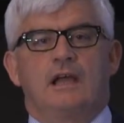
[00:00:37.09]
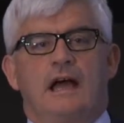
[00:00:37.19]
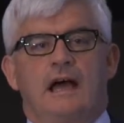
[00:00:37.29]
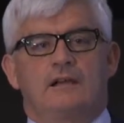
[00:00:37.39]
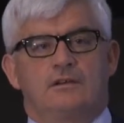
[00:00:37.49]

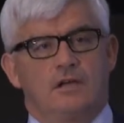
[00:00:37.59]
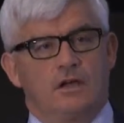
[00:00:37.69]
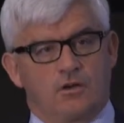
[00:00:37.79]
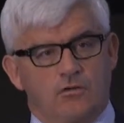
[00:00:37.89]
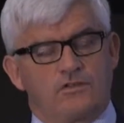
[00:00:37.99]
and
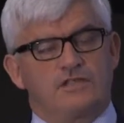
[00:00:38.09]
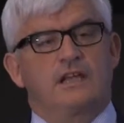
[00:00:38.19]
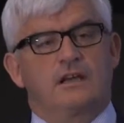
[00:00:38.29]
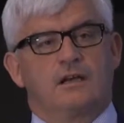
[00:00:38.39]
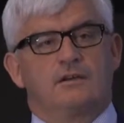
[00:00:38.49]
across
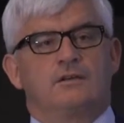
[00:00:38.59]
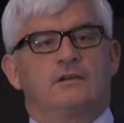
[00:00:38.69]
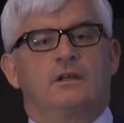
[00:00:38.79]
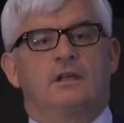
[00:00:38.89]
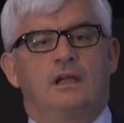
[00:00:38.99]

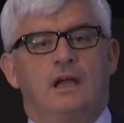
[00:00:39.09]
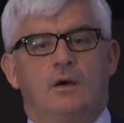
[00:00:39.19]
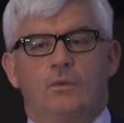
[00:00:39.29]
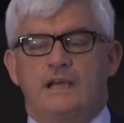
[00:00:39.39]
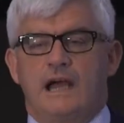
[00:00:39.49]
England
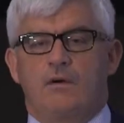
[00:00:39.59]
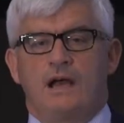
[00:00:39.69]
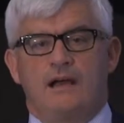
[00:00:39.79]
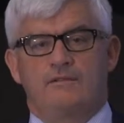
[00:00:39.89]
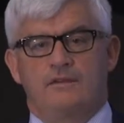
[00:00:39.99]
we now
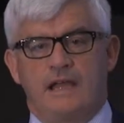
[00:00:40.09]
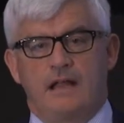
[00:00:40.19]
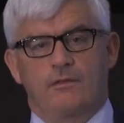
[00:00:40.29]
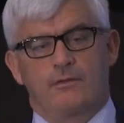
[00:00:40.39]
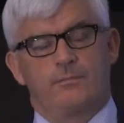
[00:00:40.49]
have
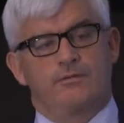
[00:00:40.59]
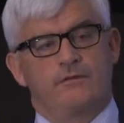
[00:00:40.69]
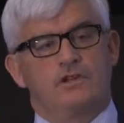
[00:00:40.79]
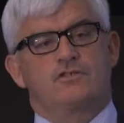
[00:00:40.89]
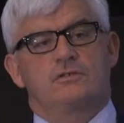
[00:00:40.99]
health
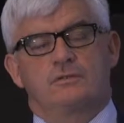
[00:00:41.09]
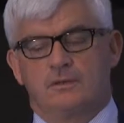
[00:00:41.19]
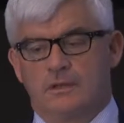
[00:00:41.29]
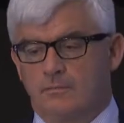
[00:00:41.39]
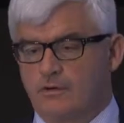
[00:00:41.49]

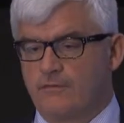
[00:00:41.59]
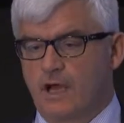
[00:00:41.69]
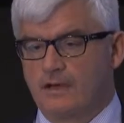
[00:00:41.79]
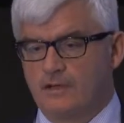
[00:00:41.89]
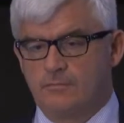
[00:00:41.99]
provision
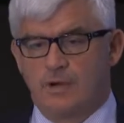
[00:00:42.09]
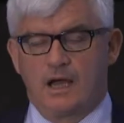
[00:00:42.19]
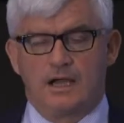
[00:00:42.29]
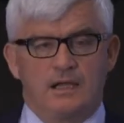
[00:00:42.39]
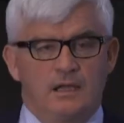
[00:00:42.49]
provided
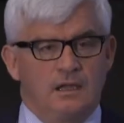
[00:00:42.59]
by